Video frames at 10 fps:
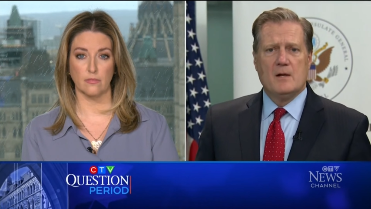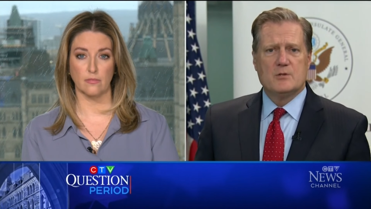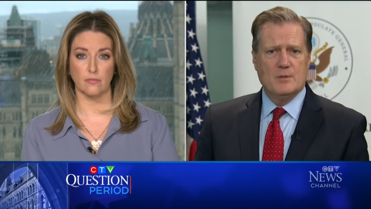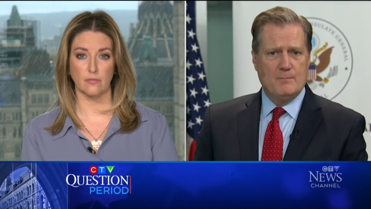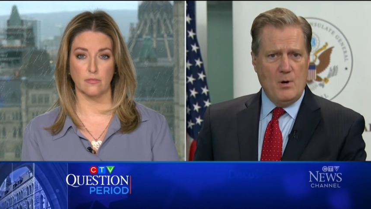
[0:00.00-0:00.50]

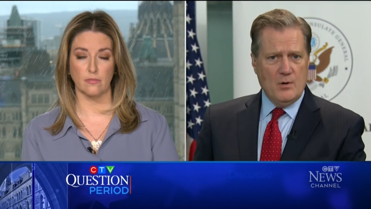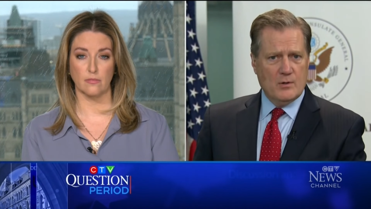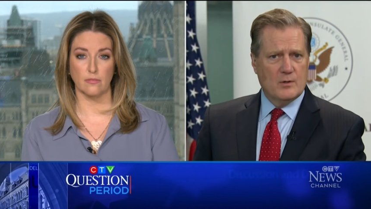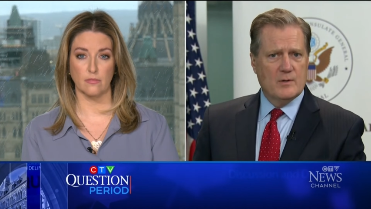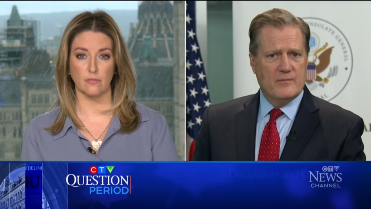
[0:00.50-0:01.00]

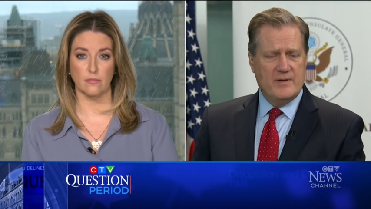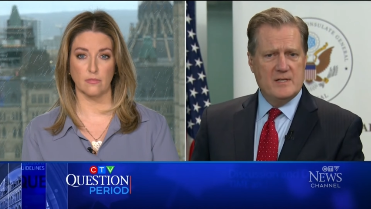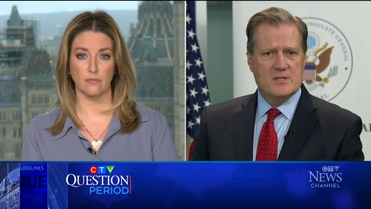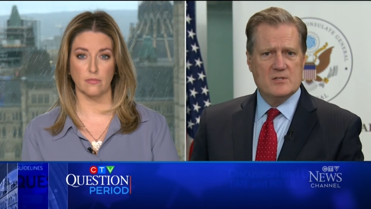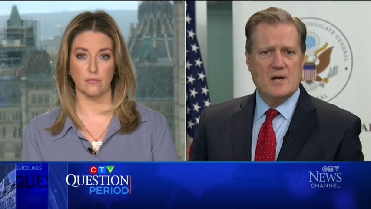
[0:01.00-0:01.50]
Speaker 1: Tomorrow, if
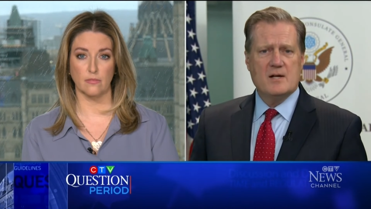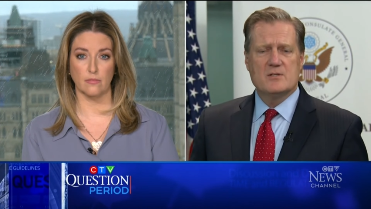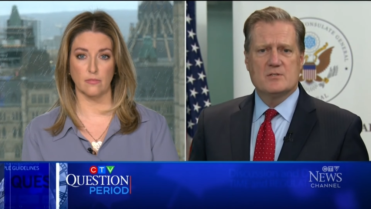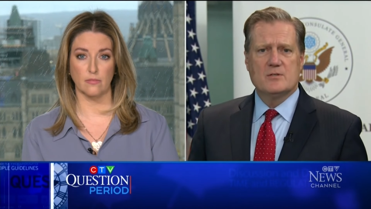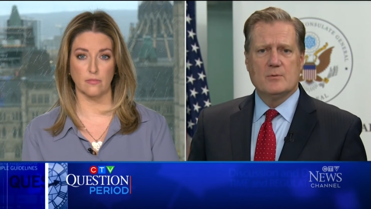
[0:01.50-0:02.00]
he
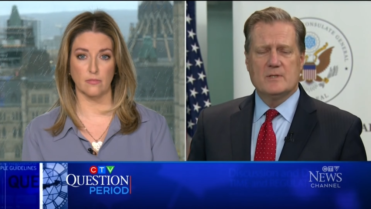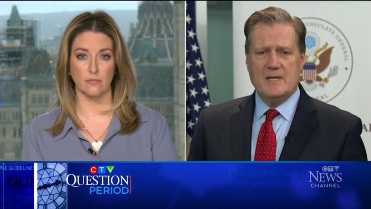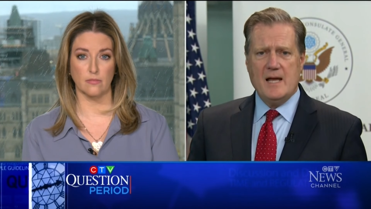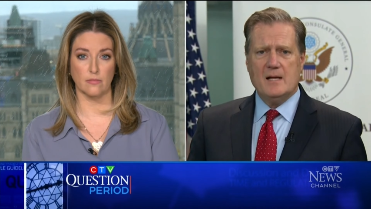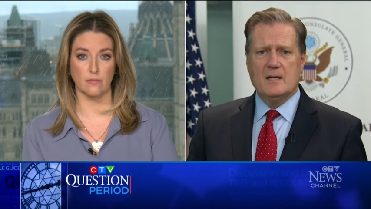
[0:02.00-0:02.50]
decides to
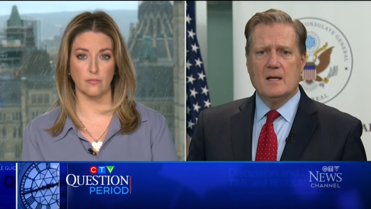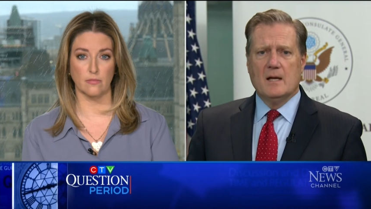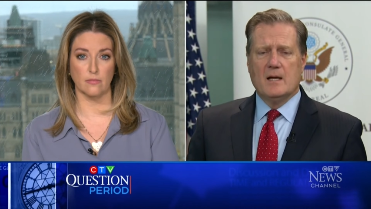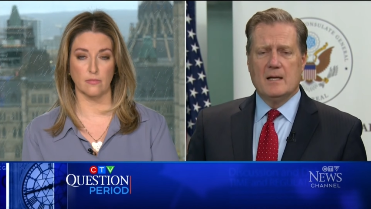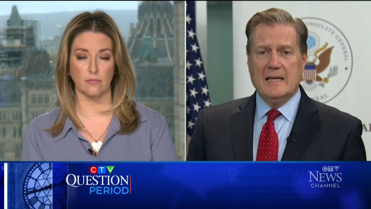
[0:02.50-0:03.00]
attack
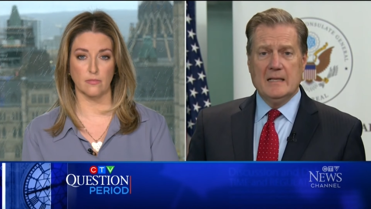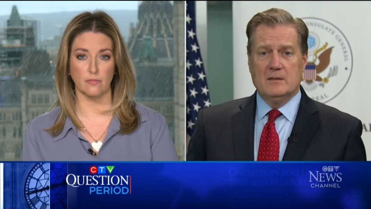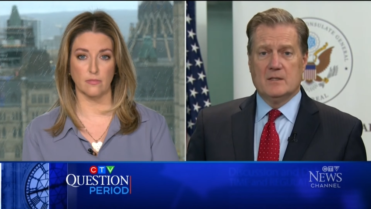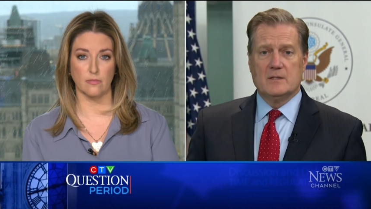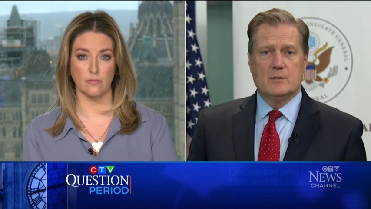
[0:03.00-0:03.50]
uh,
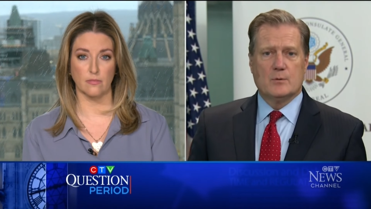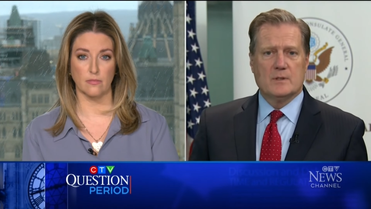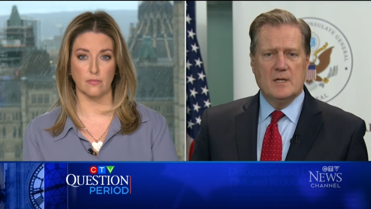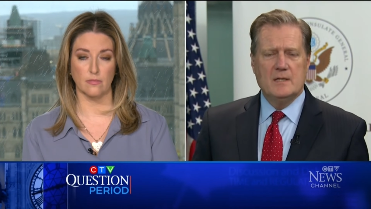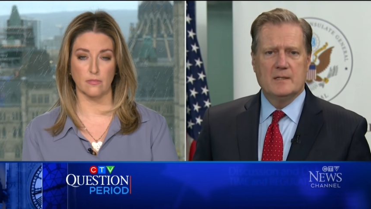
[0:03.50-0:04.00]
England
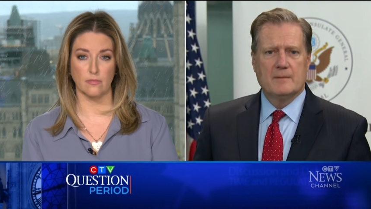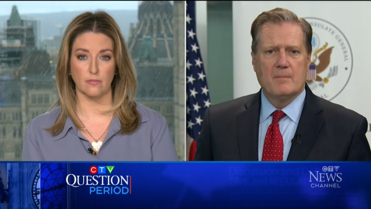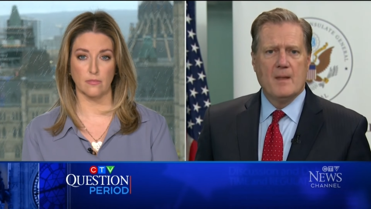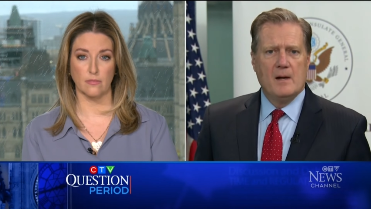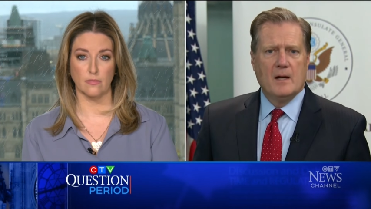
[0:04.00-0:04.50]
or
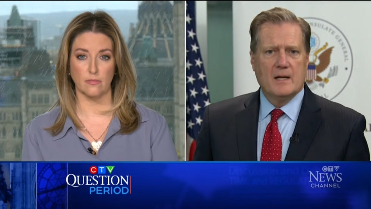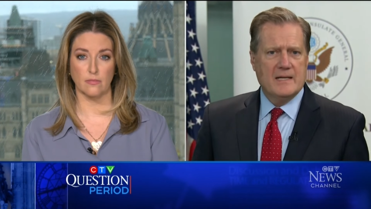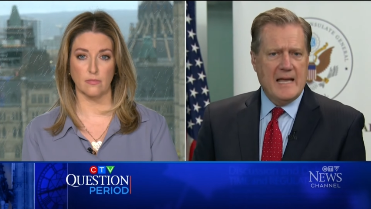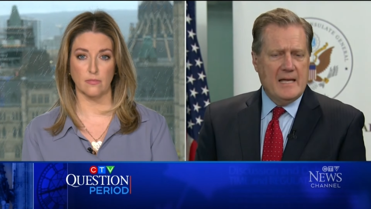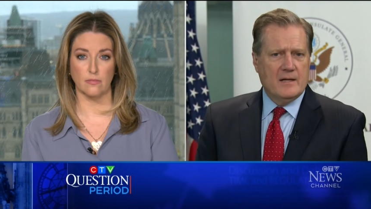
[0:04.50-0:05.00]
London, uh,
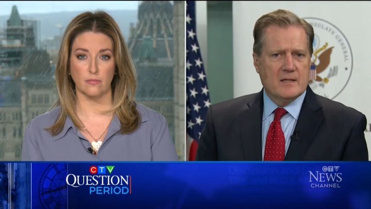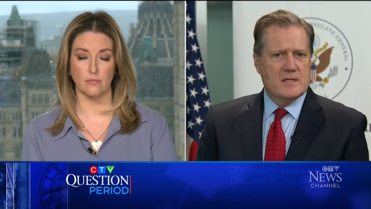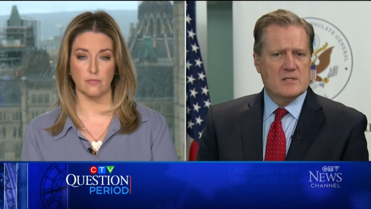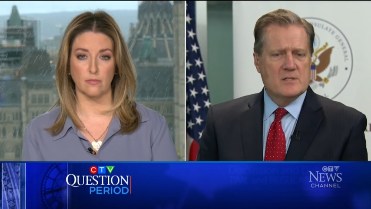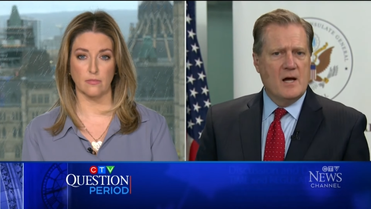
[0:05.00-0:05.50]
Canada
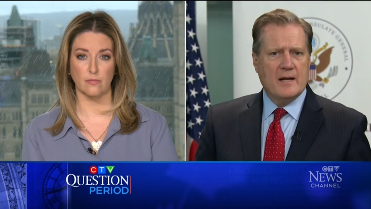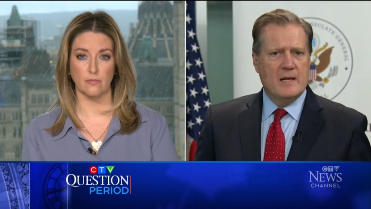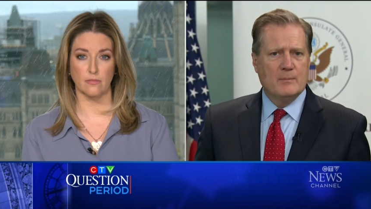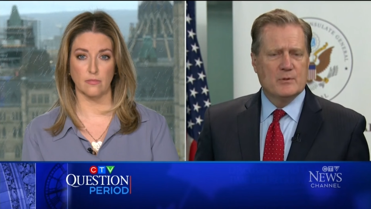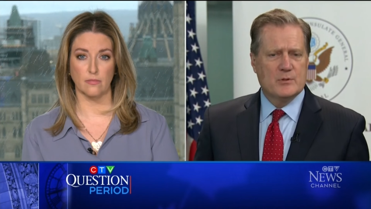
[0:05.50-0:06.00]
is not
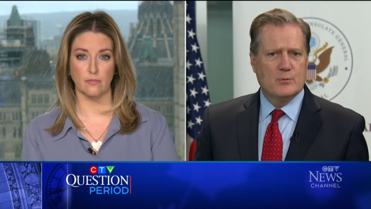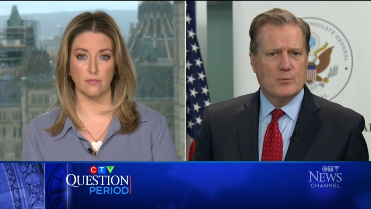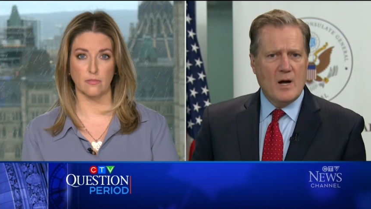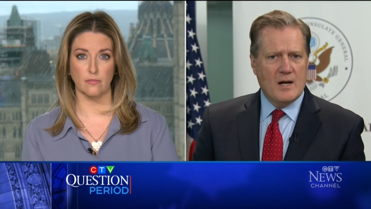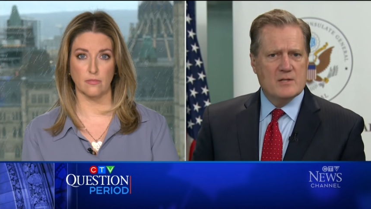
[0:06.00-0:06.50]
able to
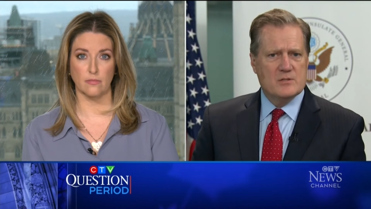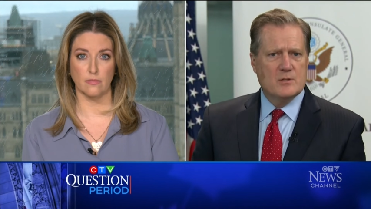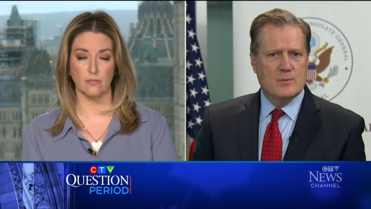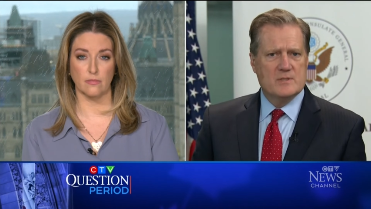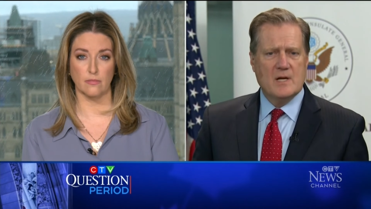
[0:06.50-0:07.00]
rise
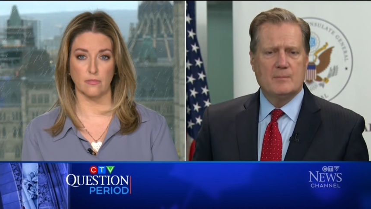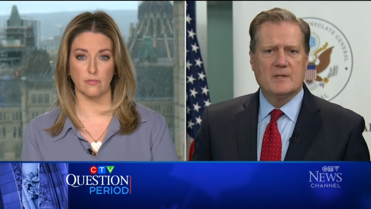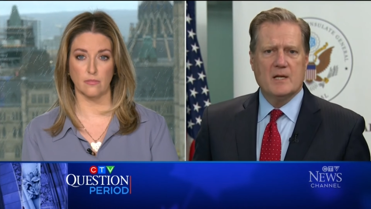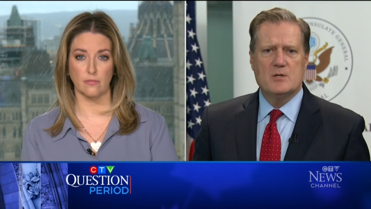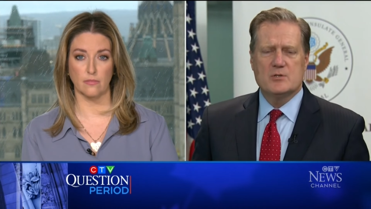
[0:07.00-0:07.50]
to its
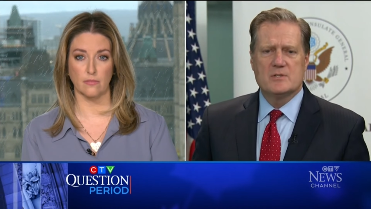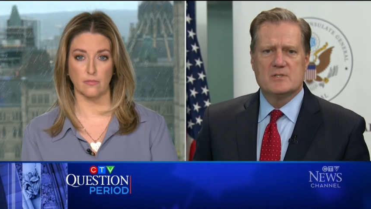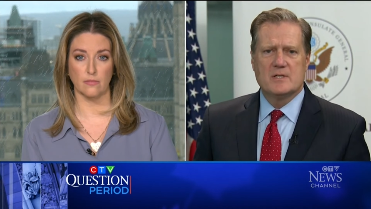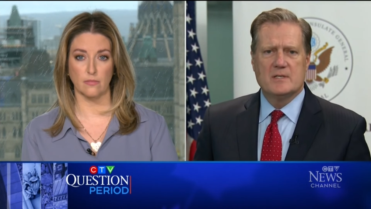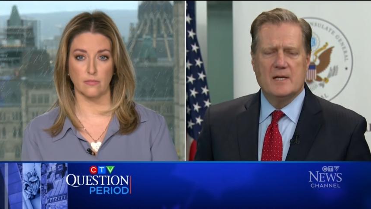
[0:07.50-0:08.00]

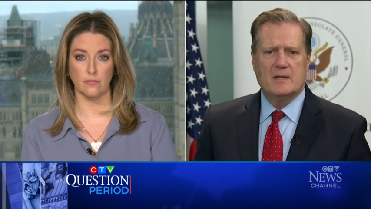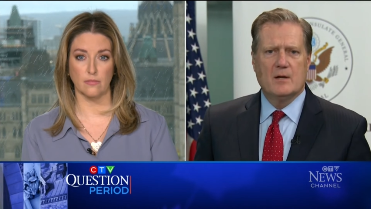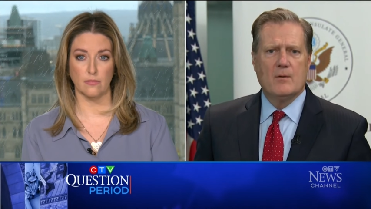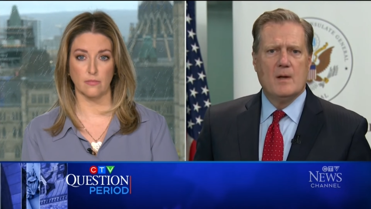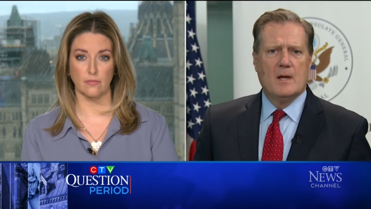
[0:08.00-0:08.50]
obligations in
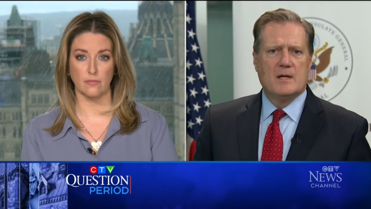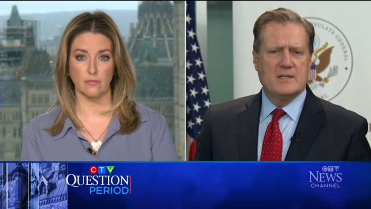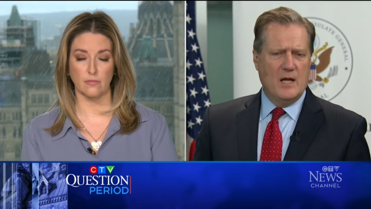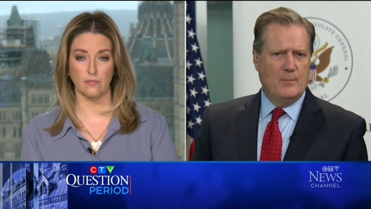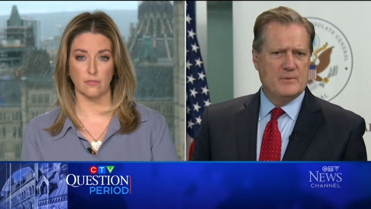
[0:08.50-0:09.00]
NATO
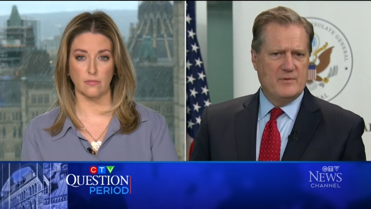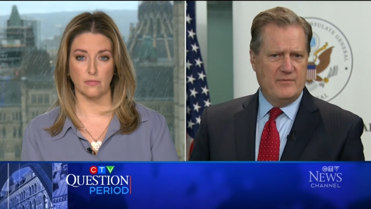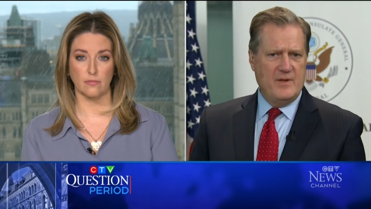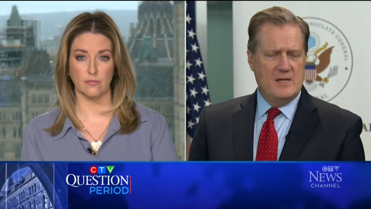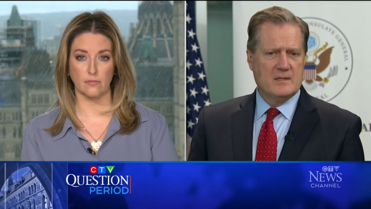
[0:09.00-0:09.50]
to help
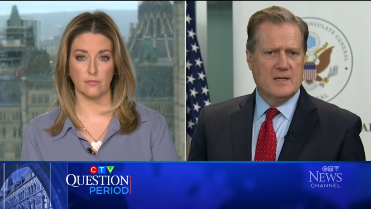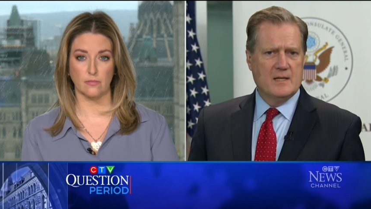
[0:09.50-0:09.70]
defend